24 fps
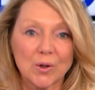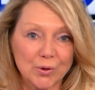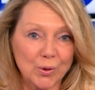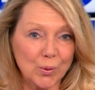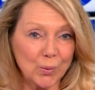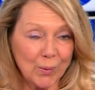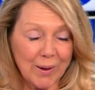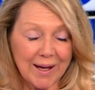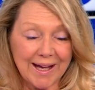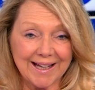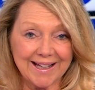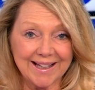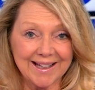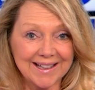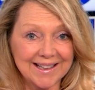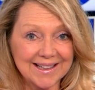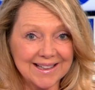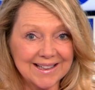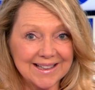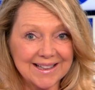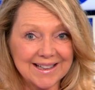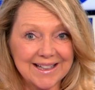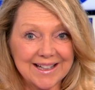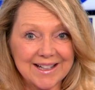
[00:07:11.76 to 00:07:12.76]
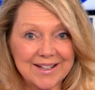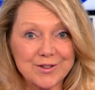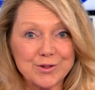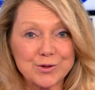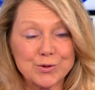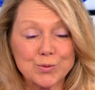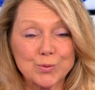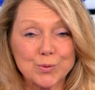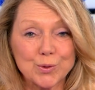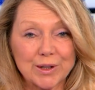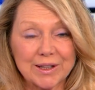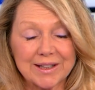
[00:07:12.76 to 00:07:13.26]
the way is
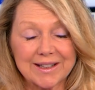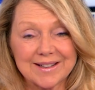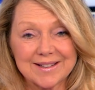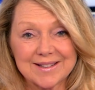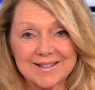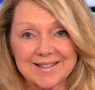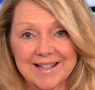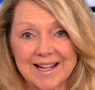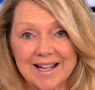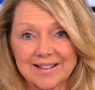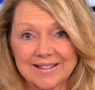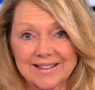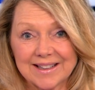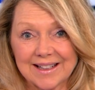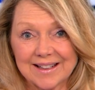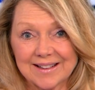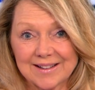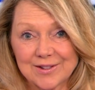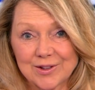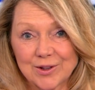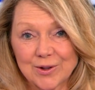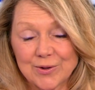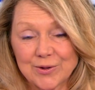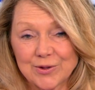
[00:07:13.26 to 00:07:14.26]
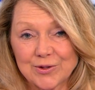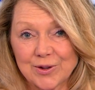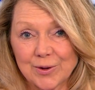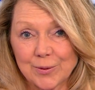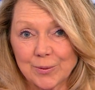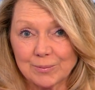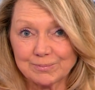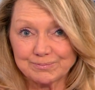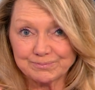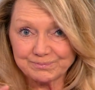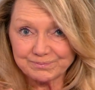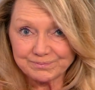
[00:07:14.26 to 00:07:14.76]
really astounding. It's
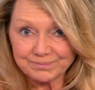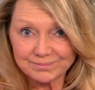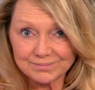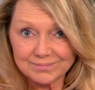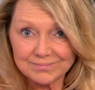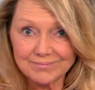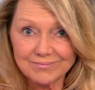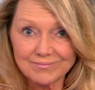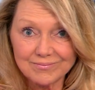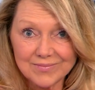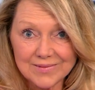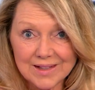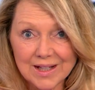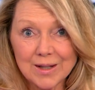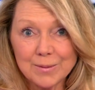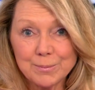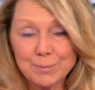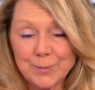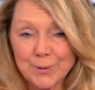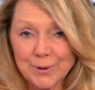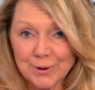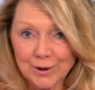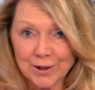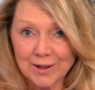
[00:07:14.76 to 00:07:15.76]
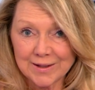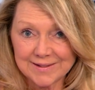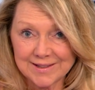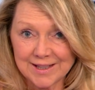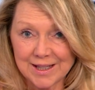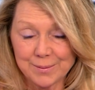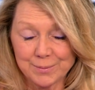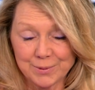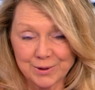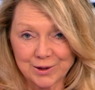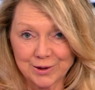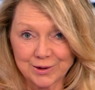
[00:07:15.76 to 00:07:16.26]
also a book on
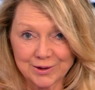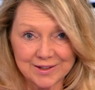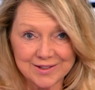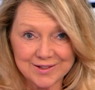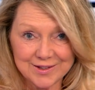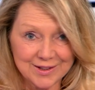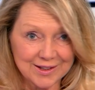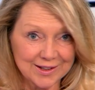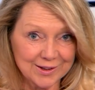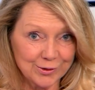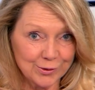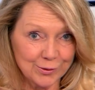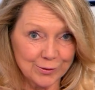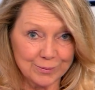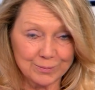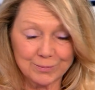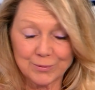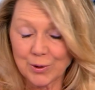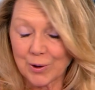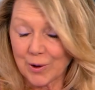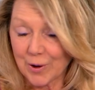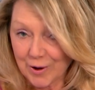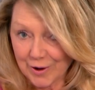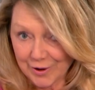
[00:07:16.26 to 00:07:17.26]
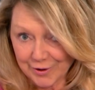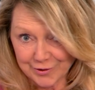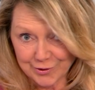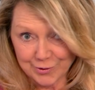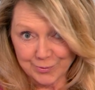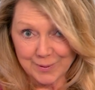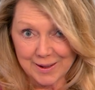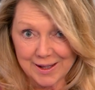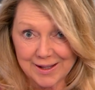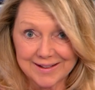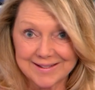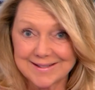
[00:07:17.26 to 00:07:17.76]
tape. You can listen in your car as
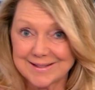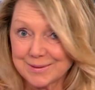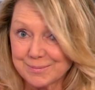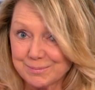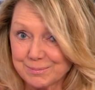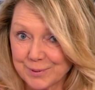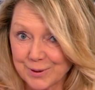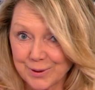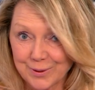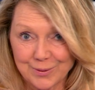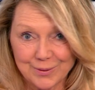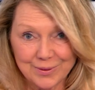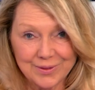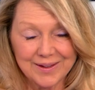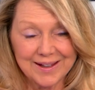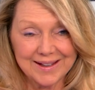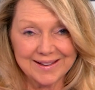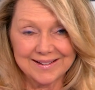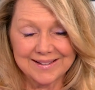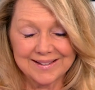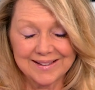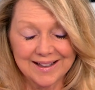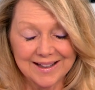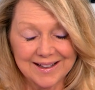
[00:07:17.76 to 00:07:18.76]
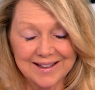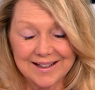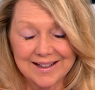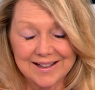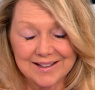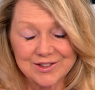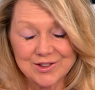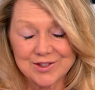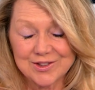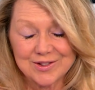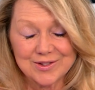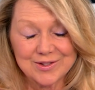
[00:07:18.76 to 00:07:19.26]
well. I did both, and
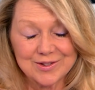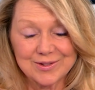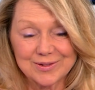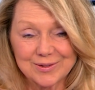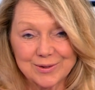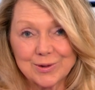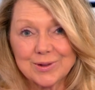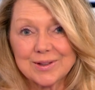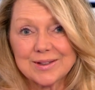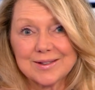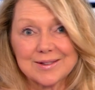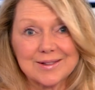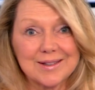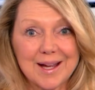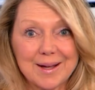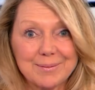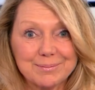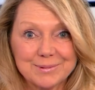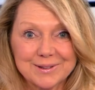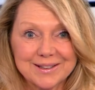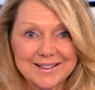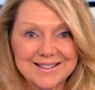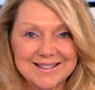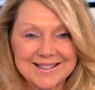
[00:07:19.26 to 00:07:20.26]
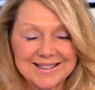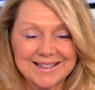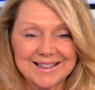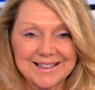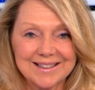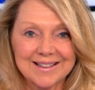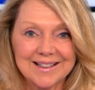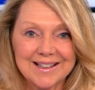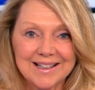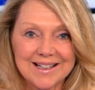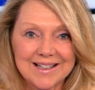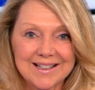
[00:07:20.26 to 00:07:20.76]
I just couldn't stop
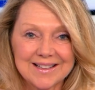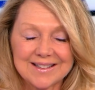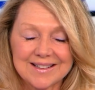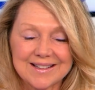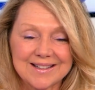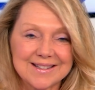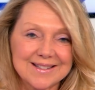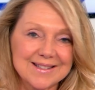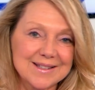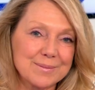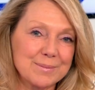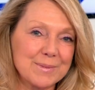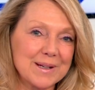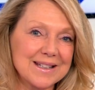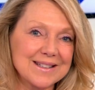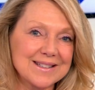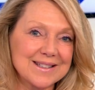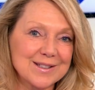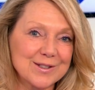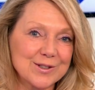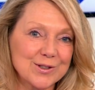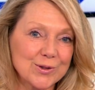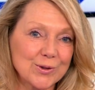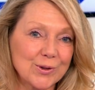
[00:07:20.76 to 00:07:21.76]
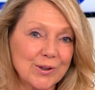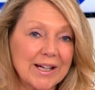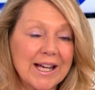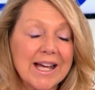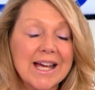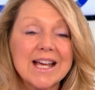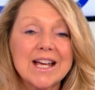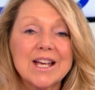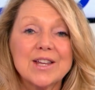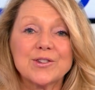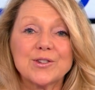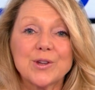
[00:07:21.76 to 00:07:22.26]
listening to this amazing story.
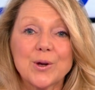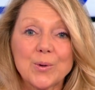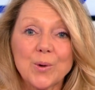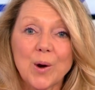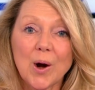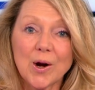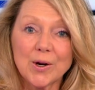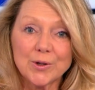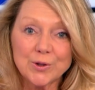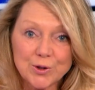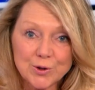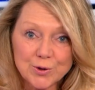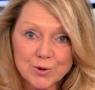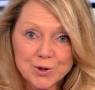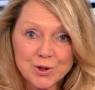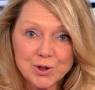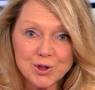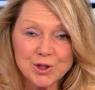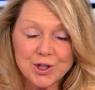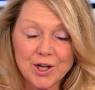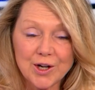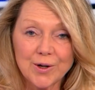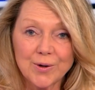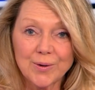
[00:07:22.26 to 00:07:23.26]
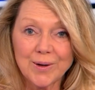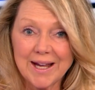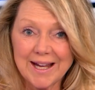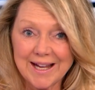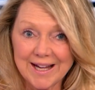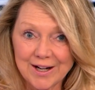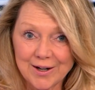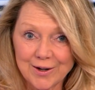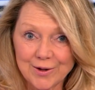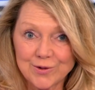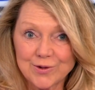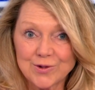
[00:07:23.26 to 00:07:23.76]
So our new show
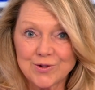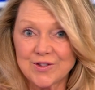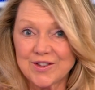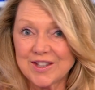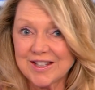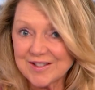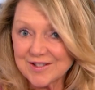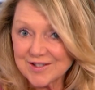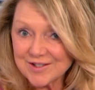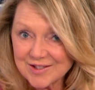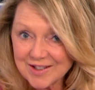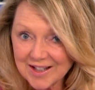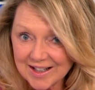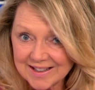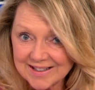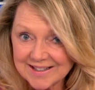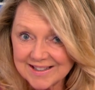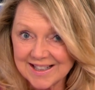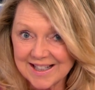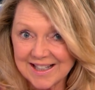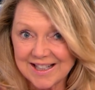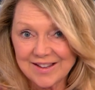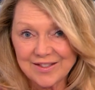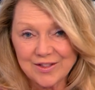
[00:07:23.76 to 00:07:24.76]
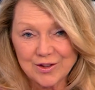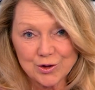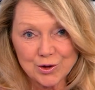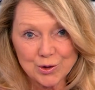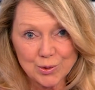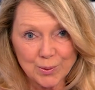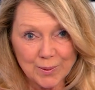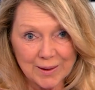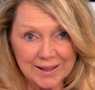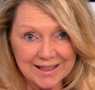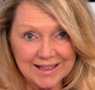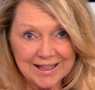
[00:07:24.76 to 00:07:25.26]
airs this Sunday, the
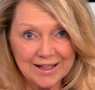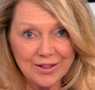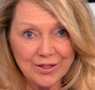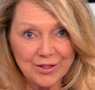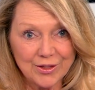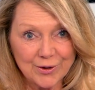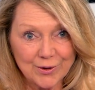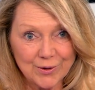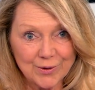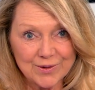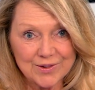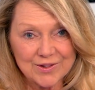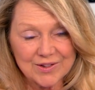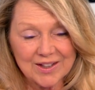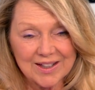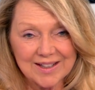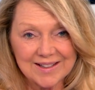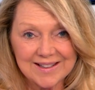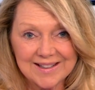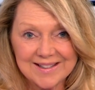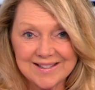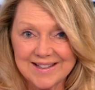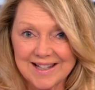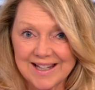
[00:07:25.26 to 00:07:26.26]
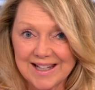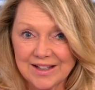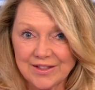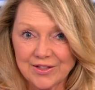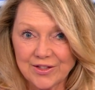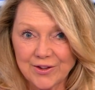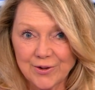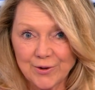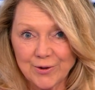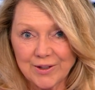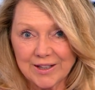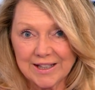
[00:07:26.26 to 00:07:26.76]
23rd, Sundays
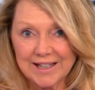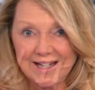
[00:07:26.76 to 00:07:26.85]
8:30